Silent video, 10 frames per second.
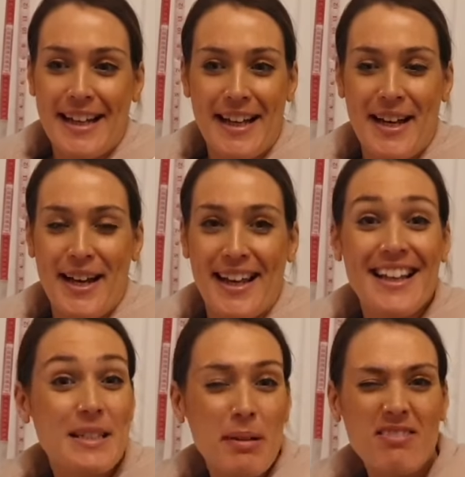Uh,
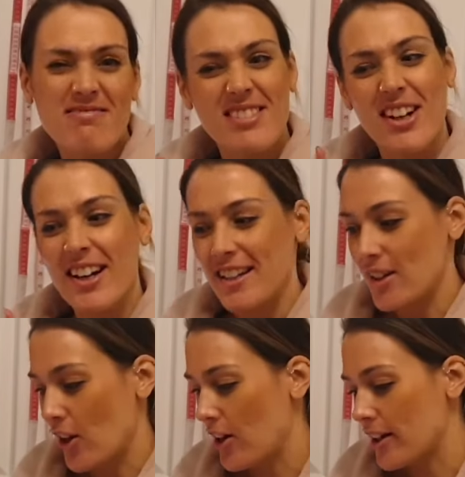it's about nine
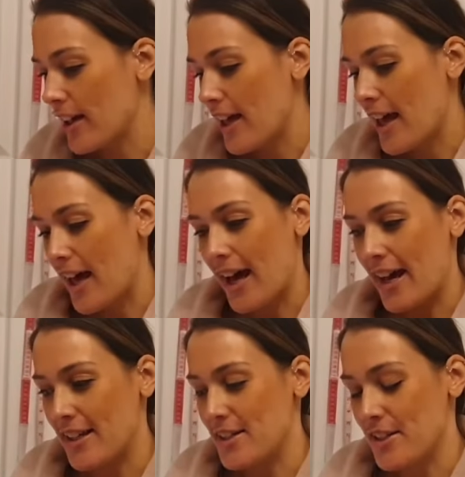o'clock
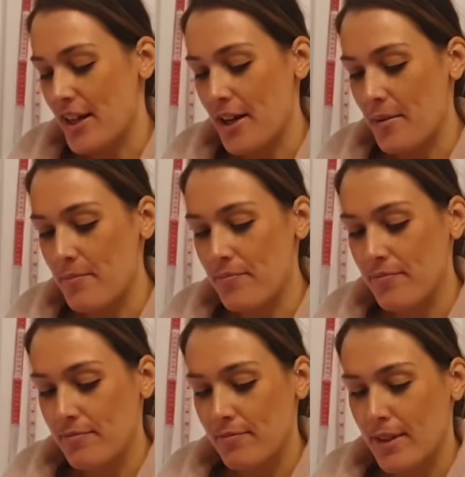and um,
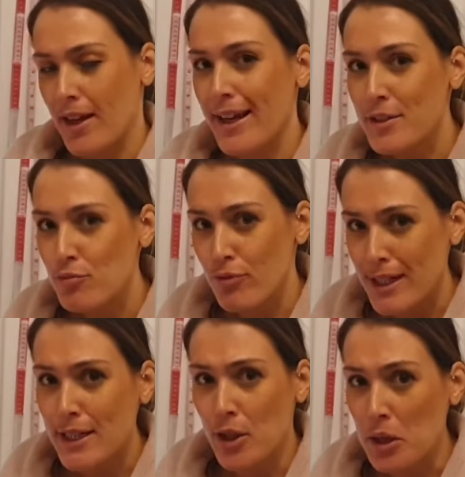it's
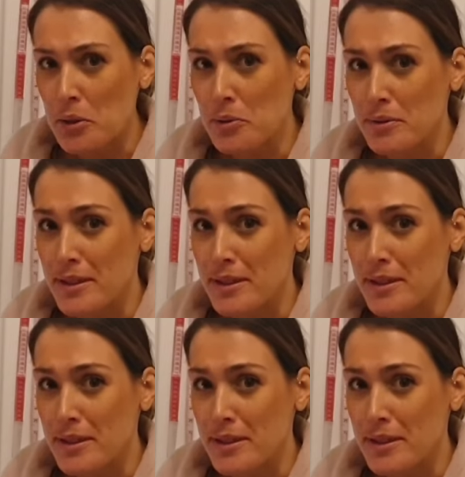really cold.